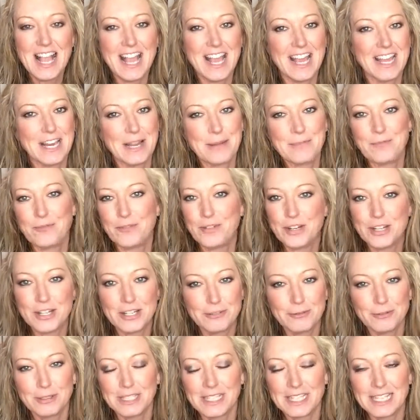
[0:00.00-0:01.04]
And I'm
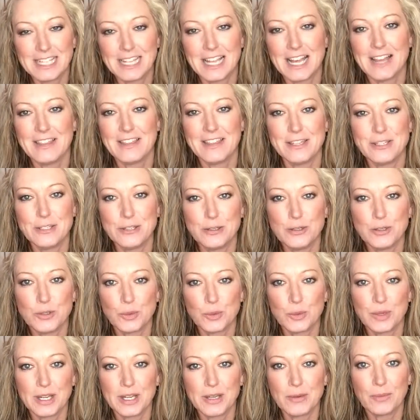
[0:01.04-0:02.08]
really glad that you
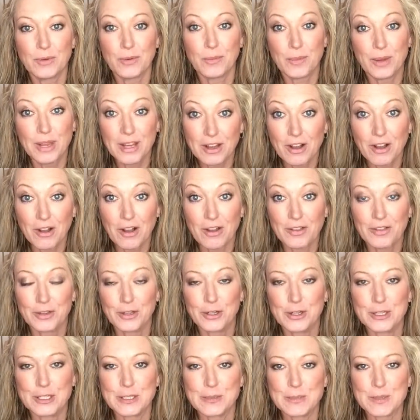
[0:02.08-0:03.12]
joined what we call the
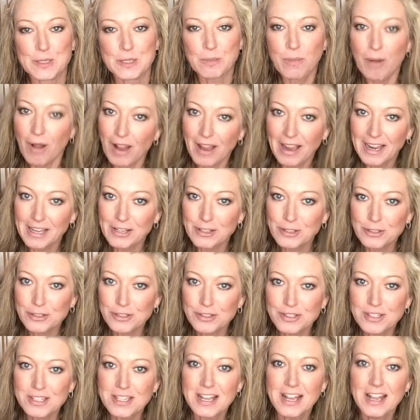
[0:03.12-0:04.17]
Grissom Spa
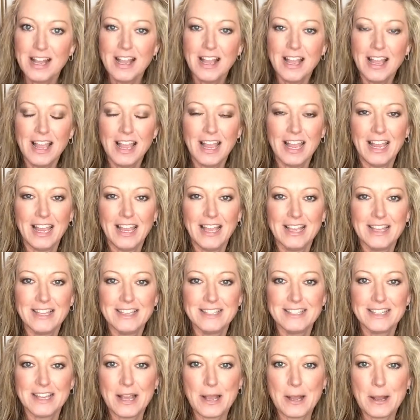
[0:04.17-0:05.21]
Angels.
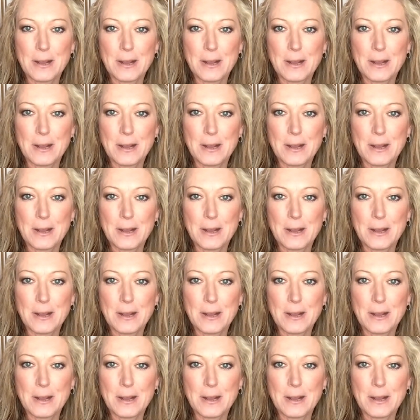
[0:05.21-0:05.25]
And